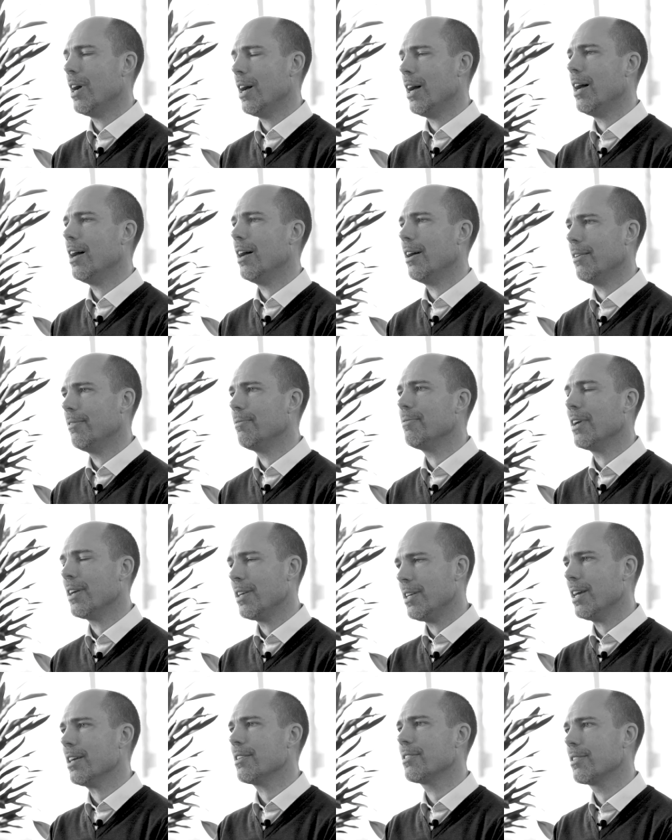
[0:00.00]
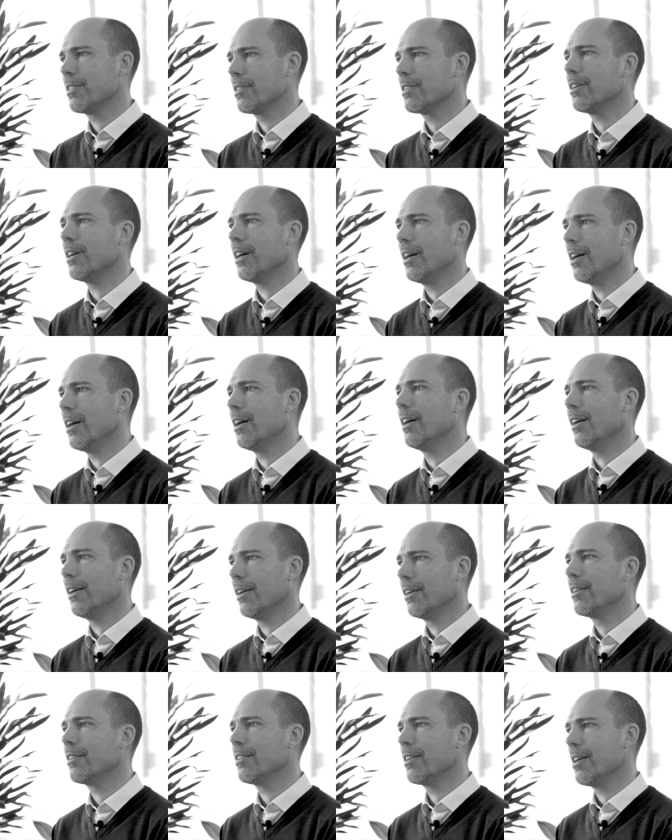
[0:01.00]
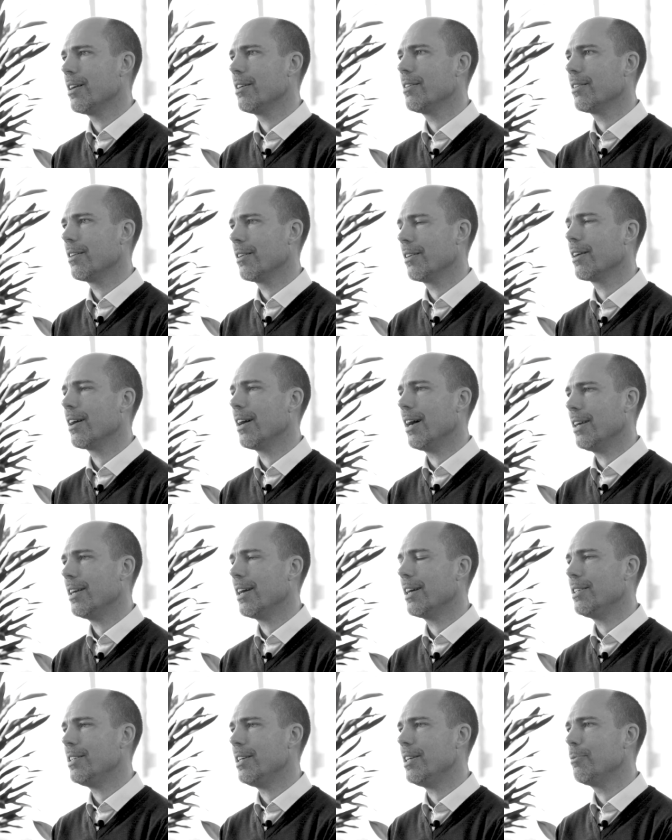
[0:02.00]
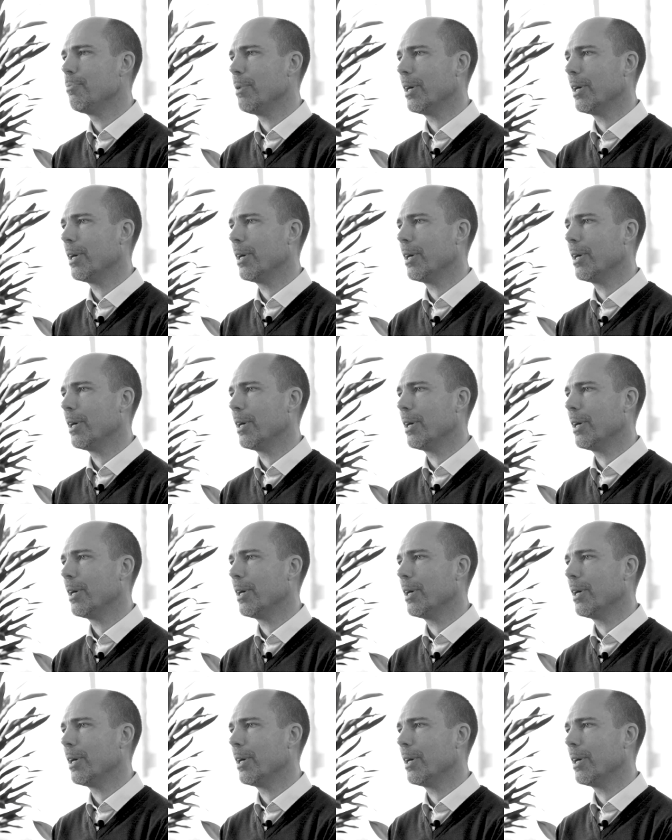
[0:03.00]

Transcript: uh, yes, uh, I, I, did.